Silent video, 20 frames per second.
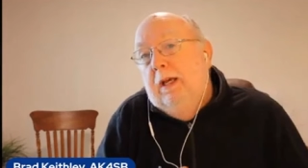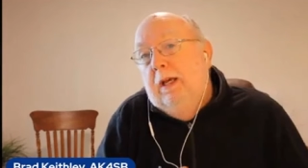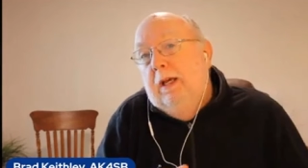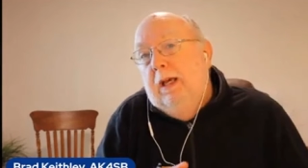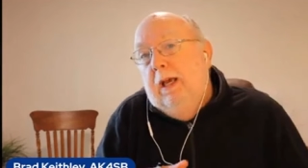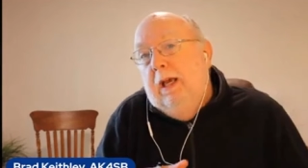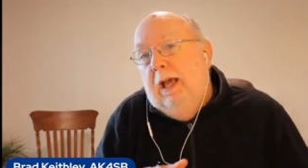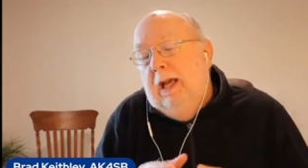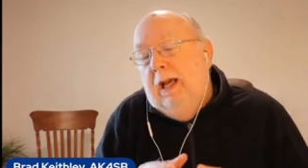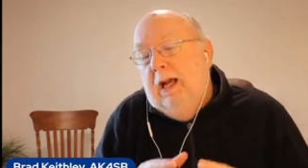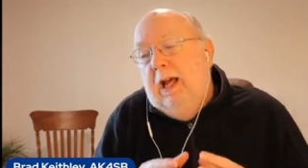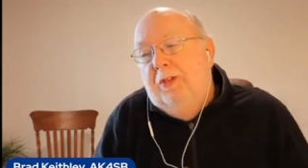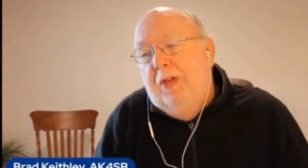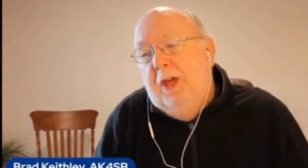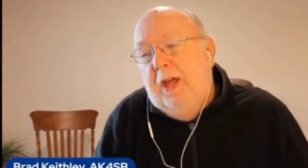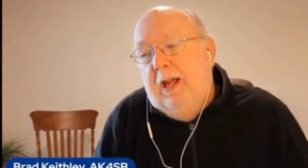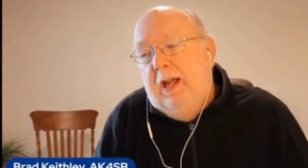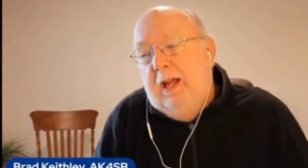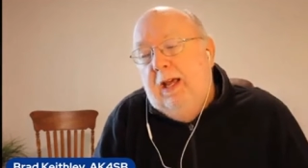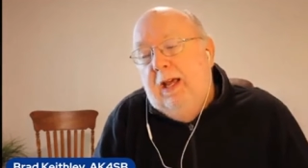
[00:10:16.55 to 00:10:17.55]
Right. And I
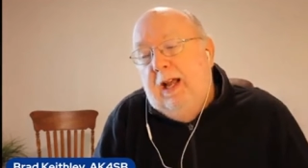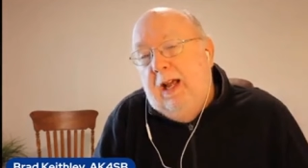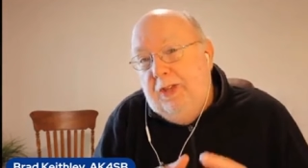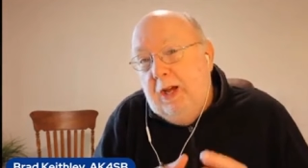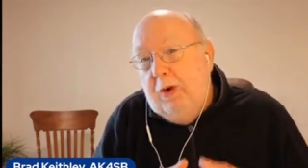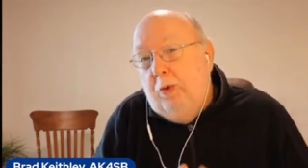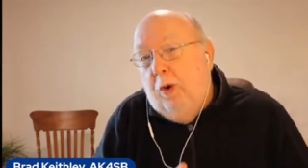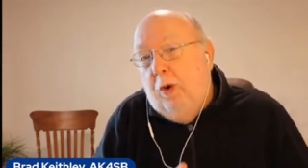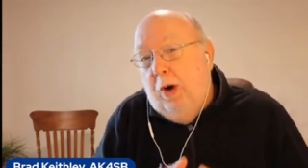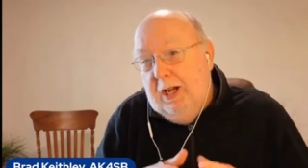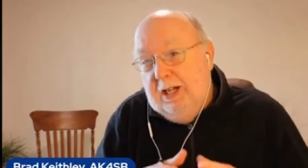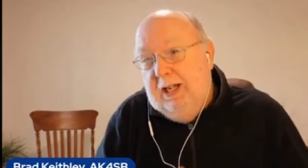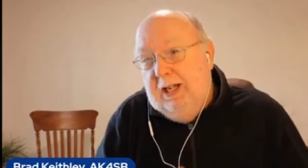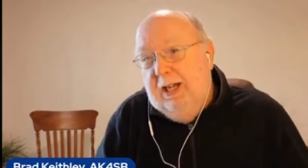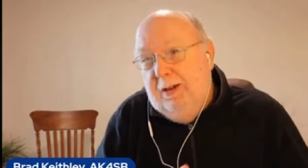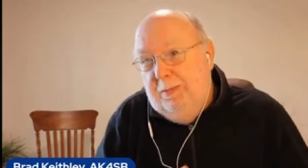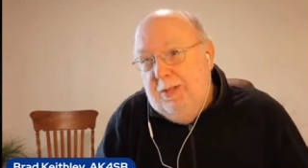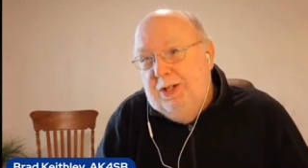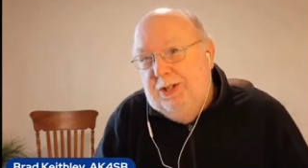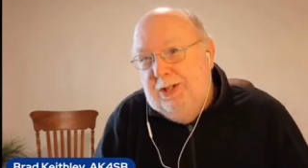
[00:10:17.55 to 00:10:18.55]
think, and I think what
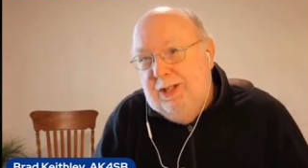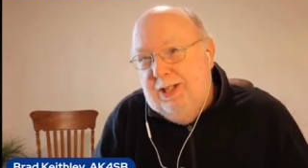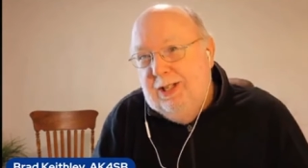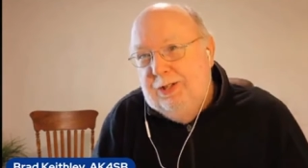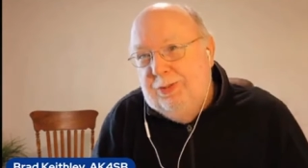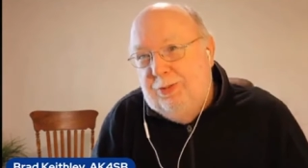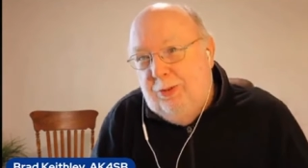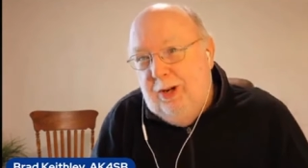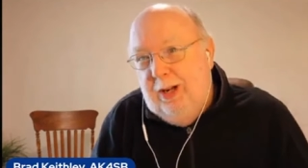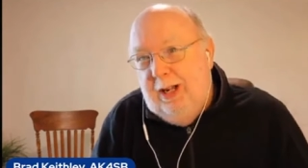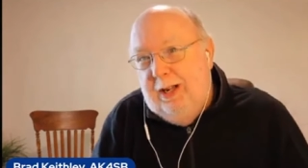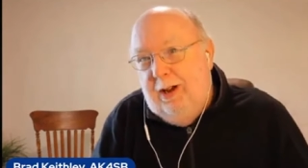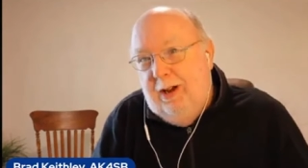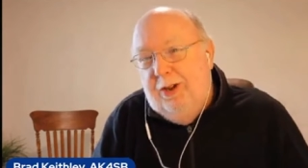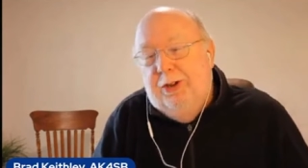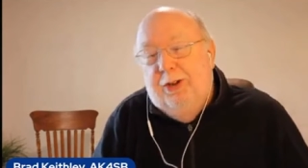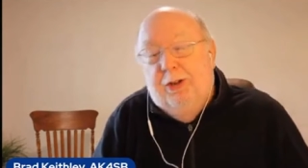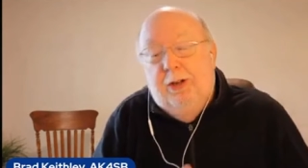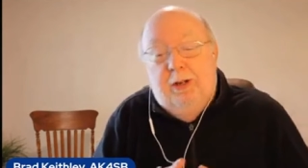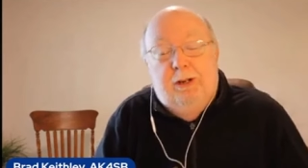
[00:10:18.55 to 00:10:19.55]
Tim is, is really
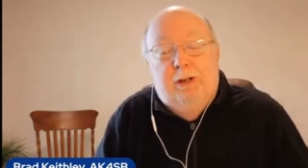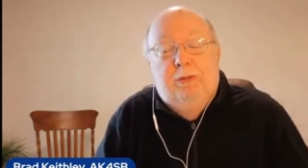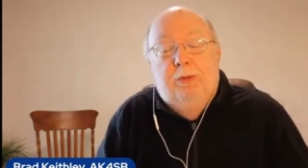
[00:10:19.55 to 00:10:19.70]
onto it,